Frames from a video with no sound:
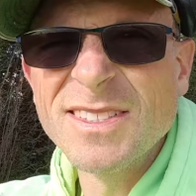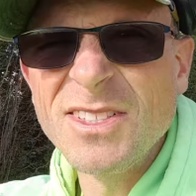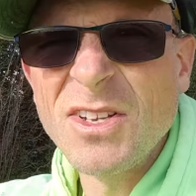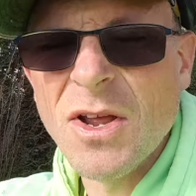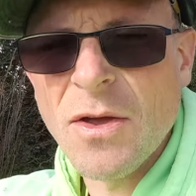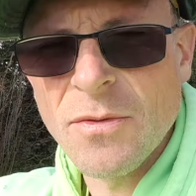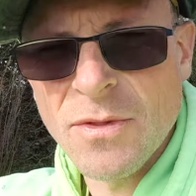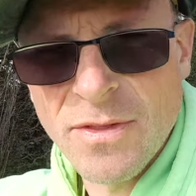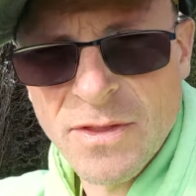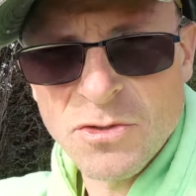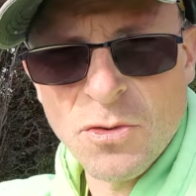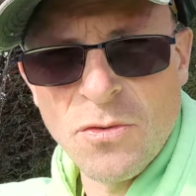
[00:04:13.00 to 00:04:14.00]
you know,
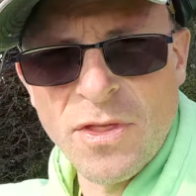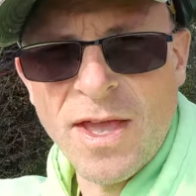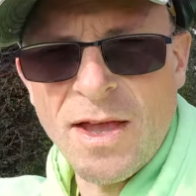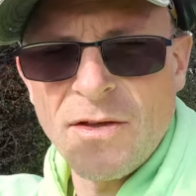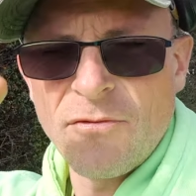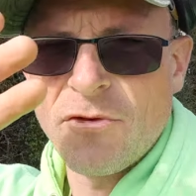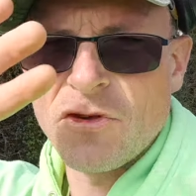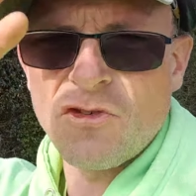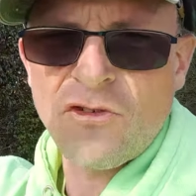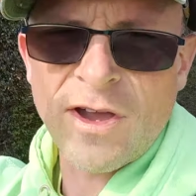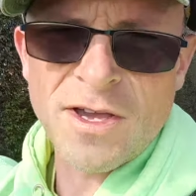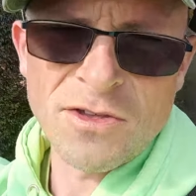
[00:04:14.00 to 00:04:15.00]
and there's all the
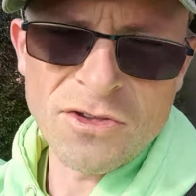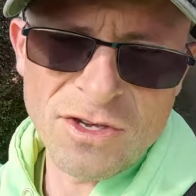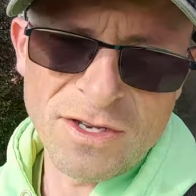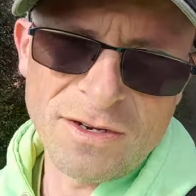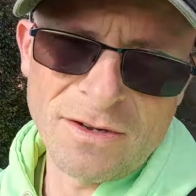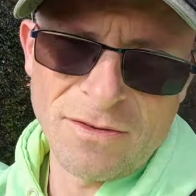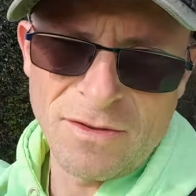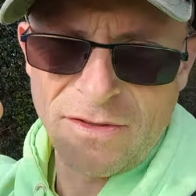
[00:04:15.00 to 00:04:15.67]
frustration,